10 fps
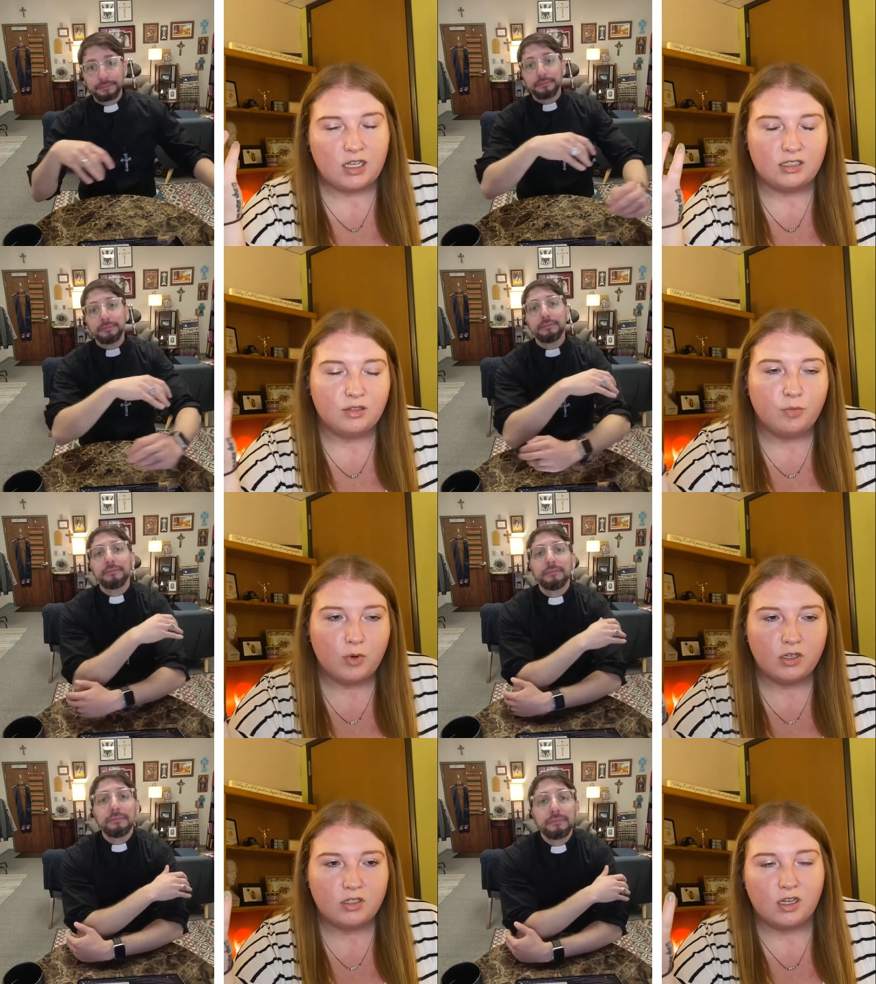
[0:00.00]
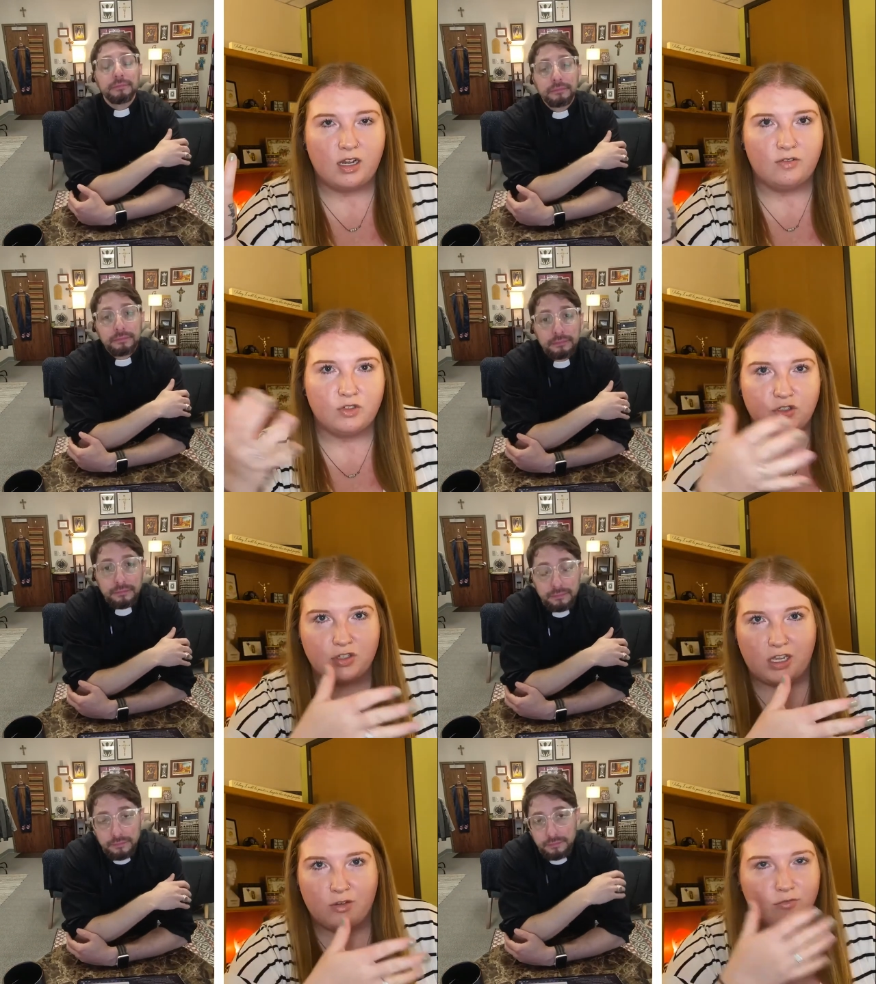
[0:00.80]
Speaker 1: it's important to kind of just
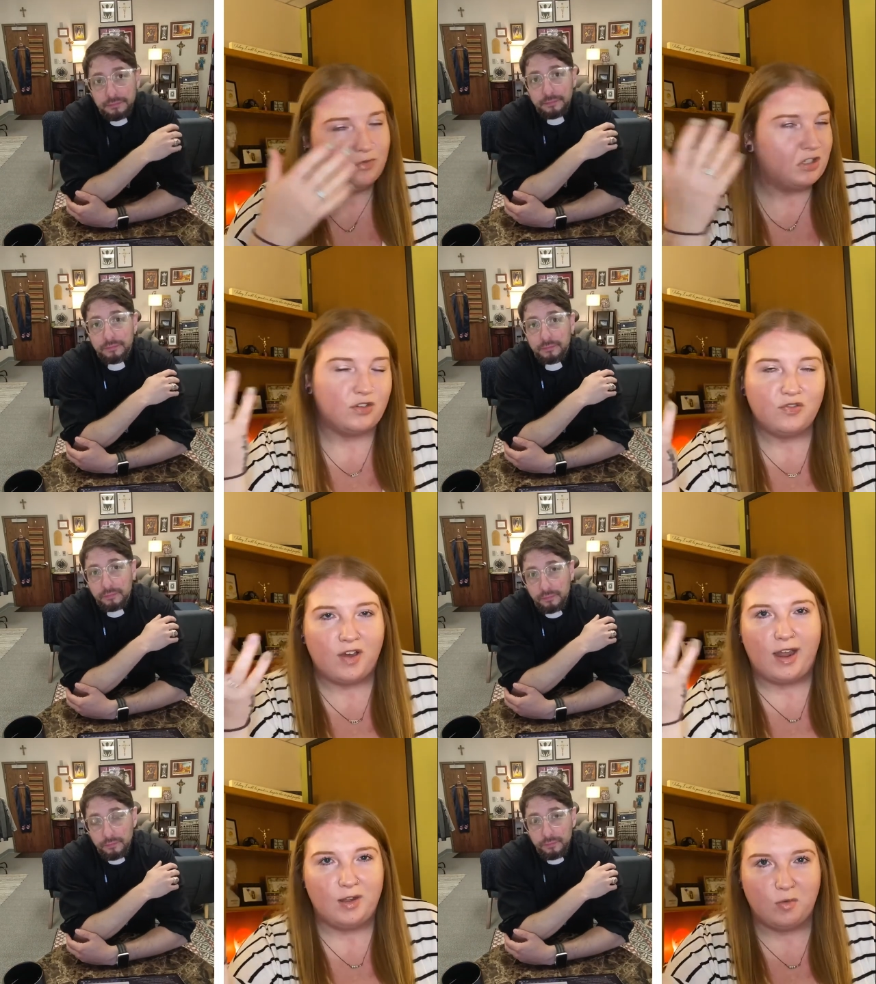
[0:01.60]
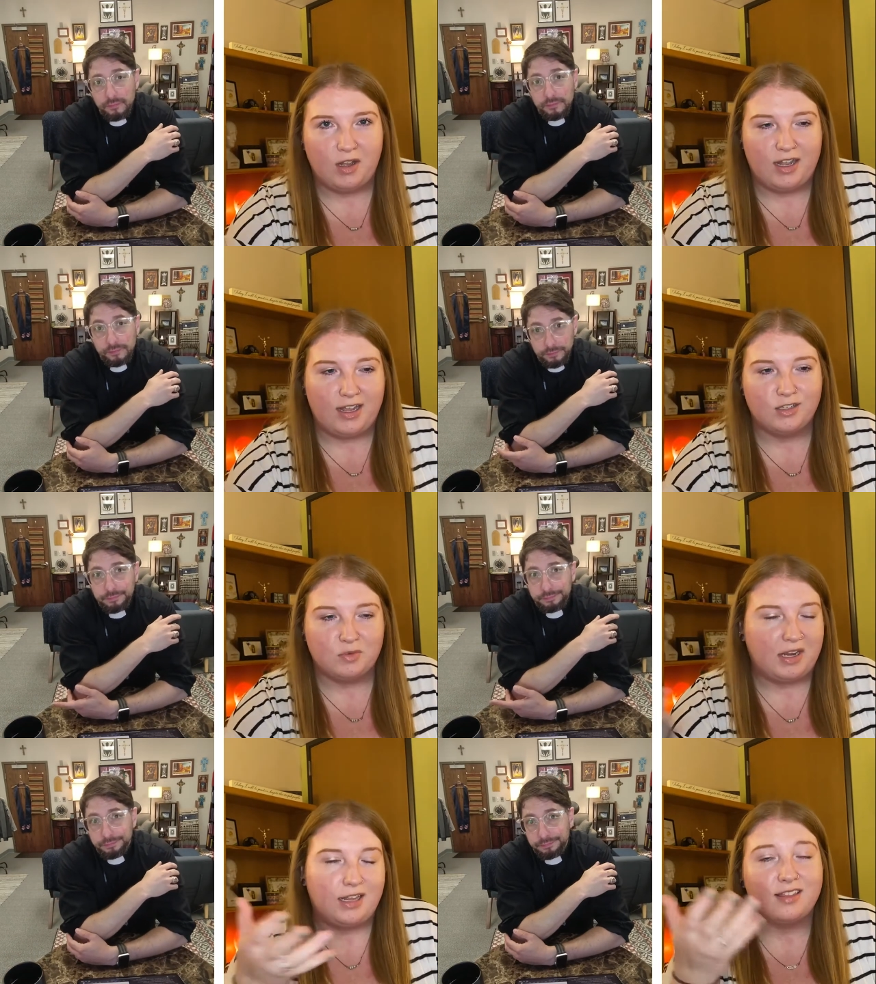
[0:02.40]
like define what it is,
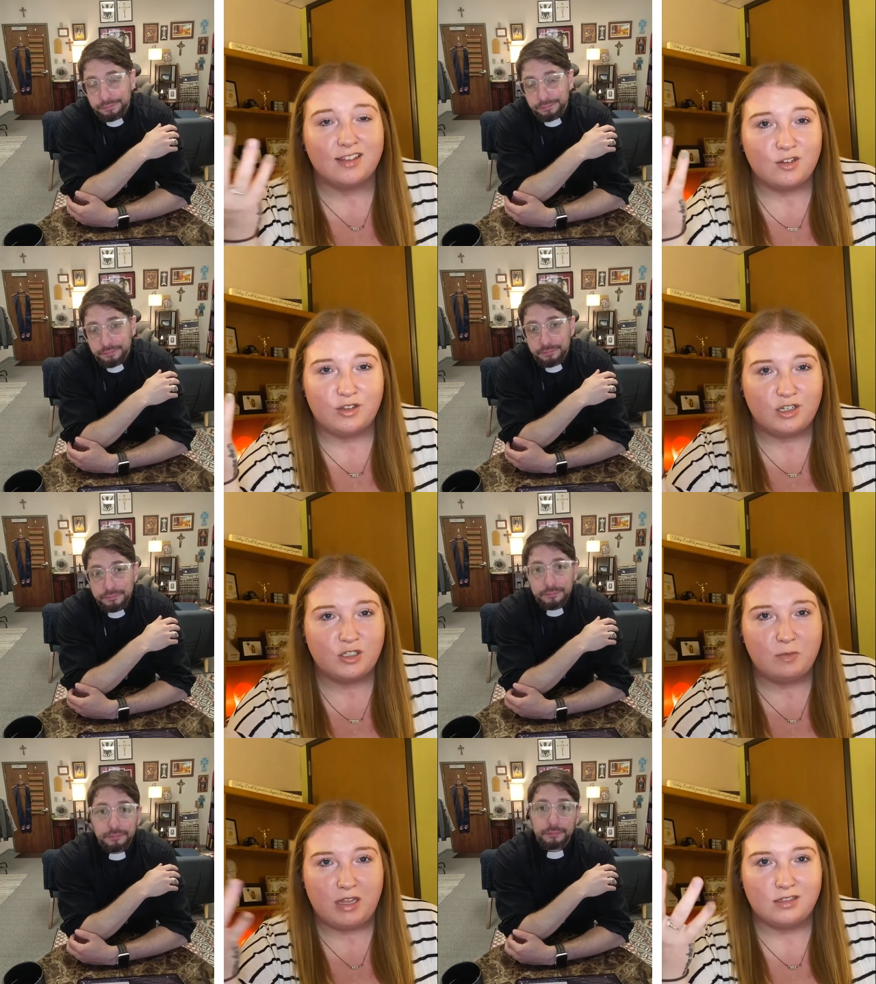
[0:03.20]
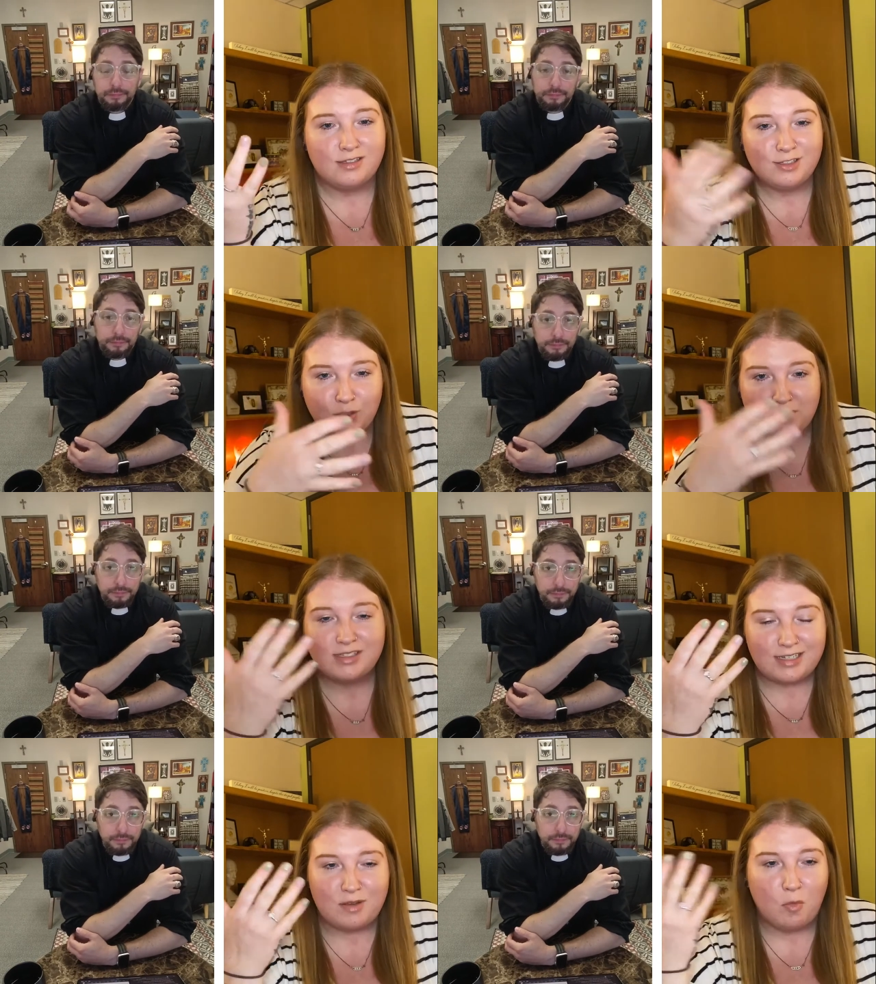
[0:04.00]
right? It literally just means to
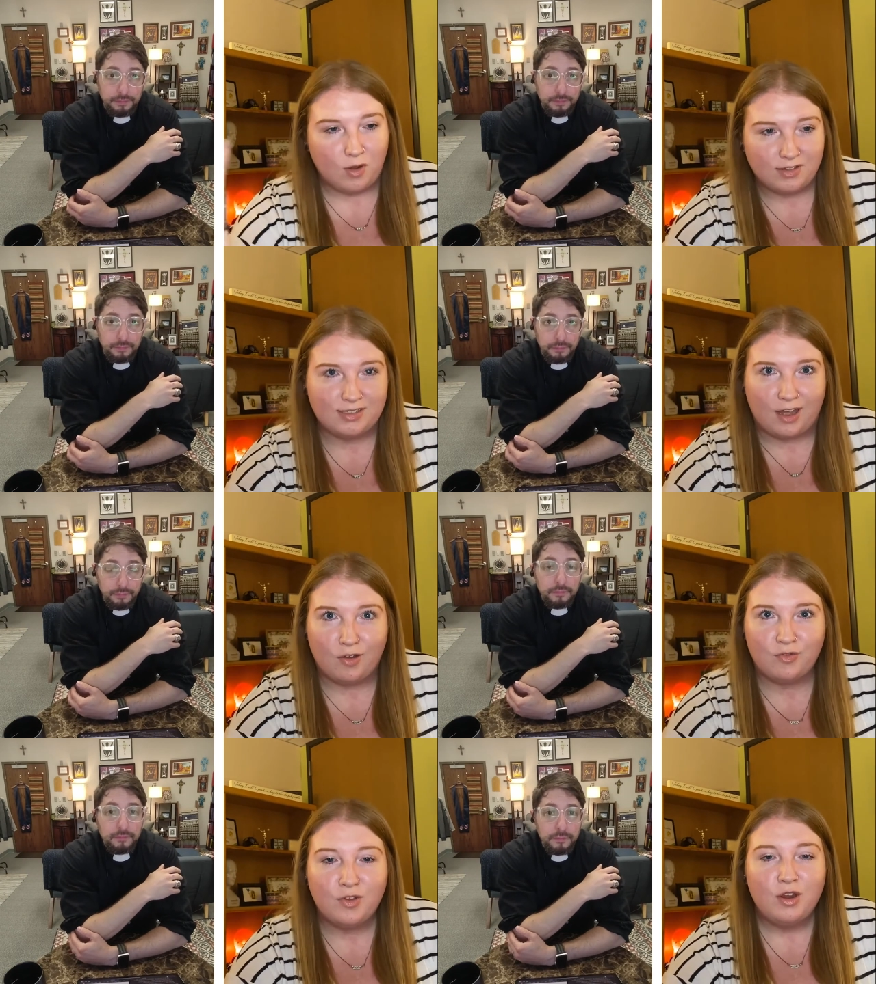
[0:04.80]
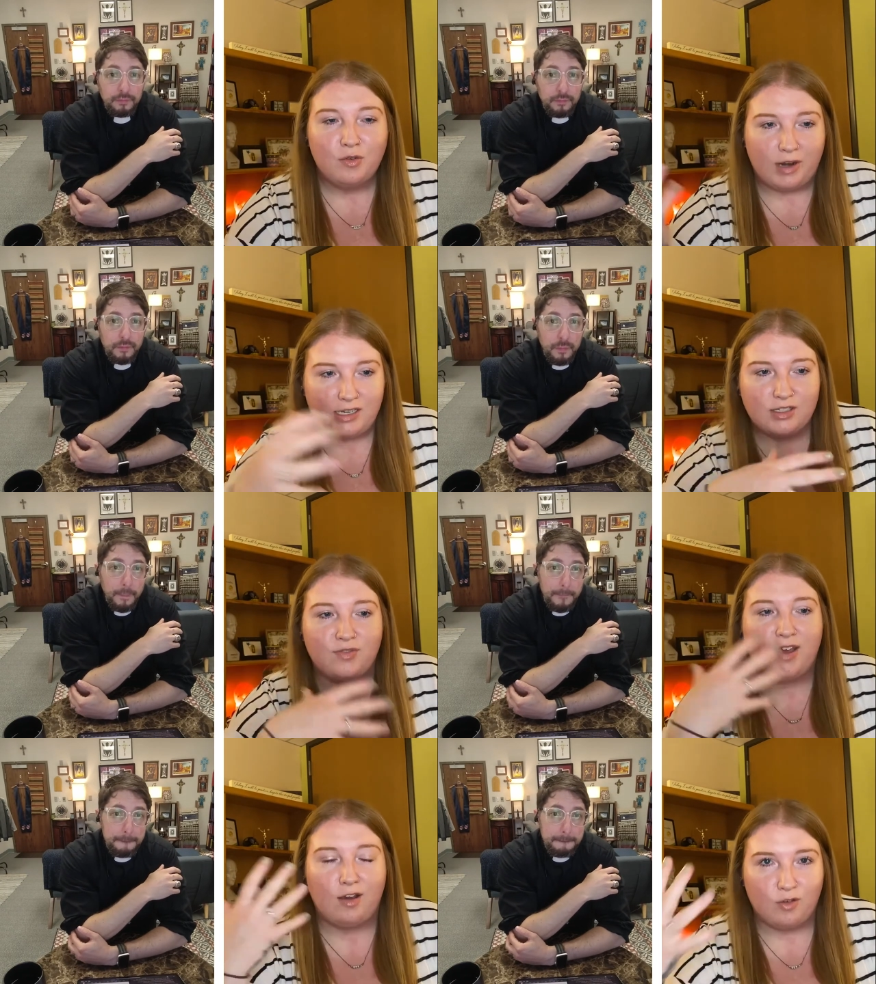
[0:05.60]
esteem oneself, right? To
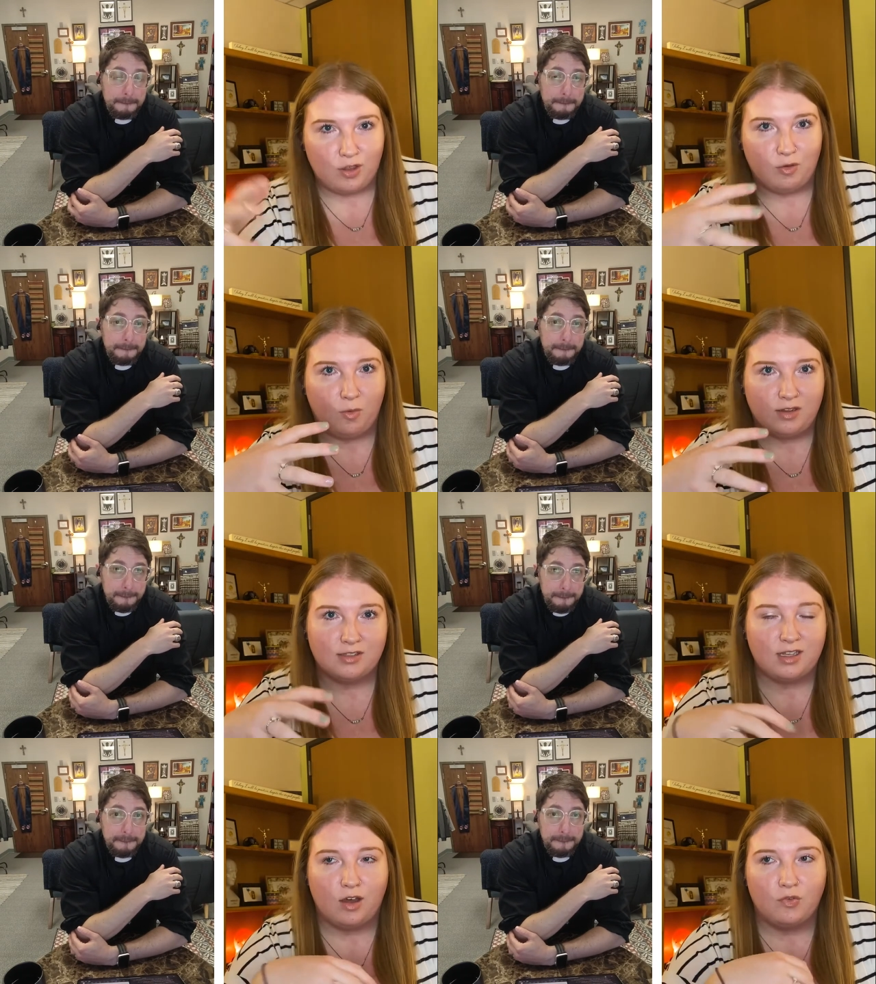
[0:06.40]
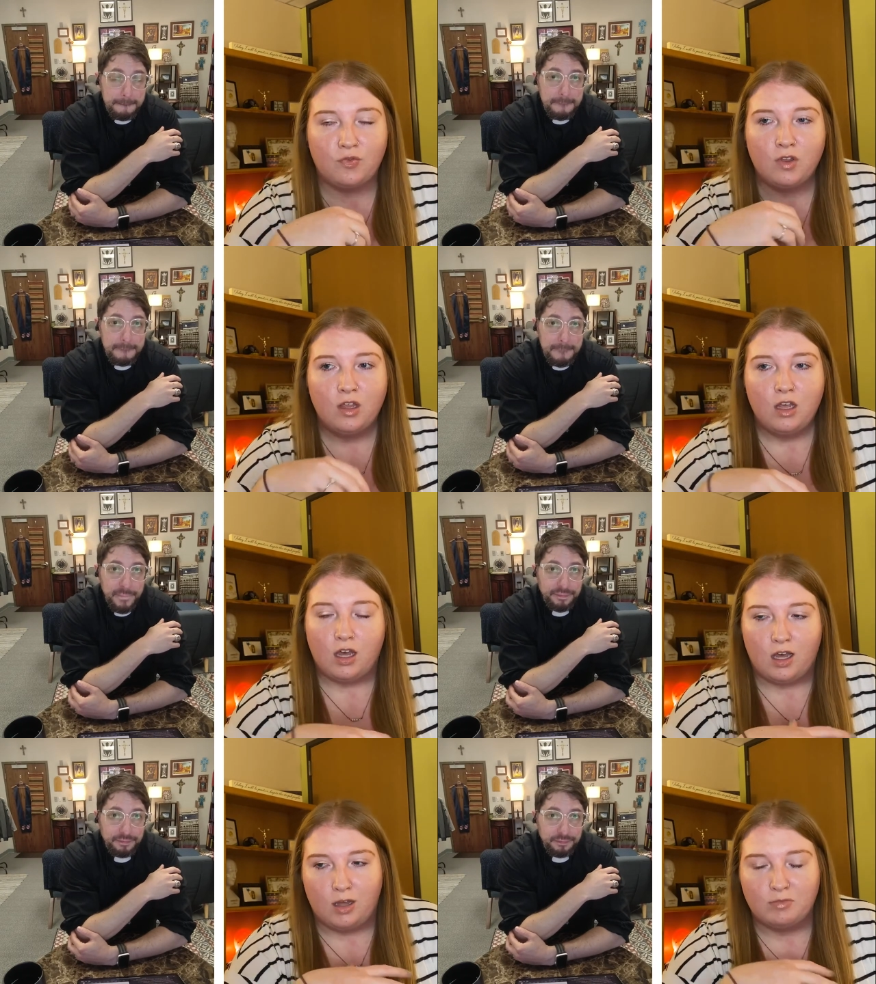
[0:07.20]
value oneself,
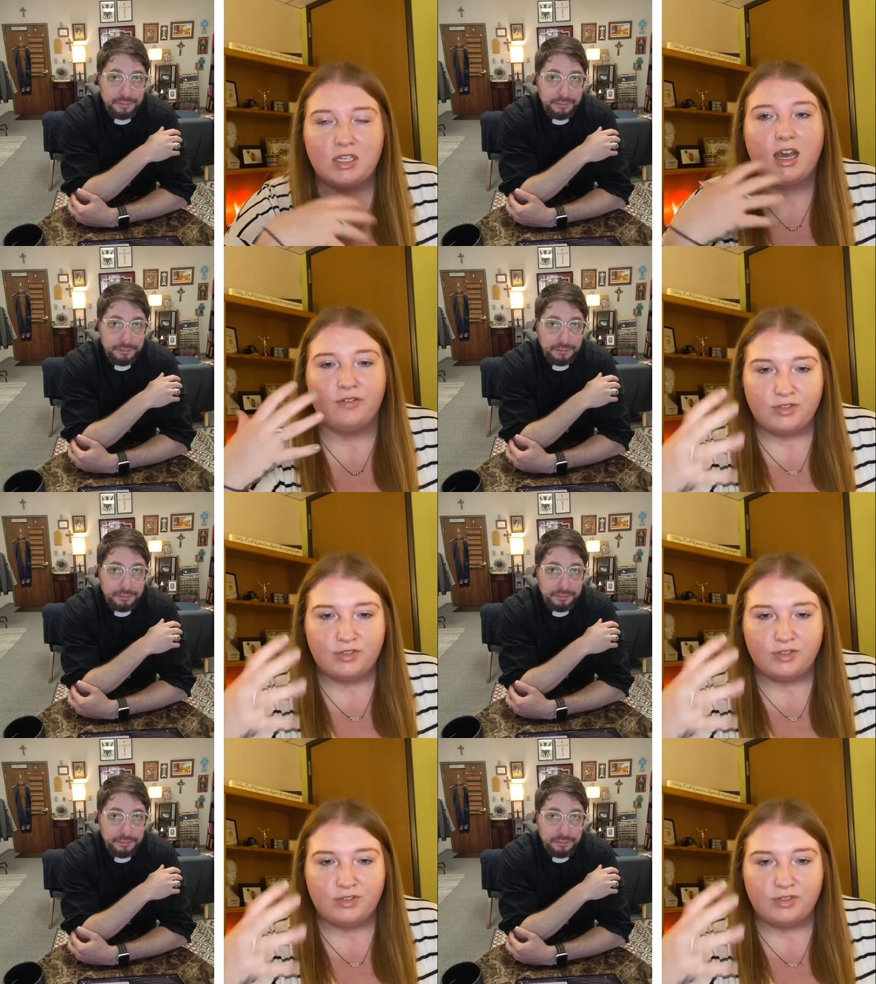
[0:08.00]
to have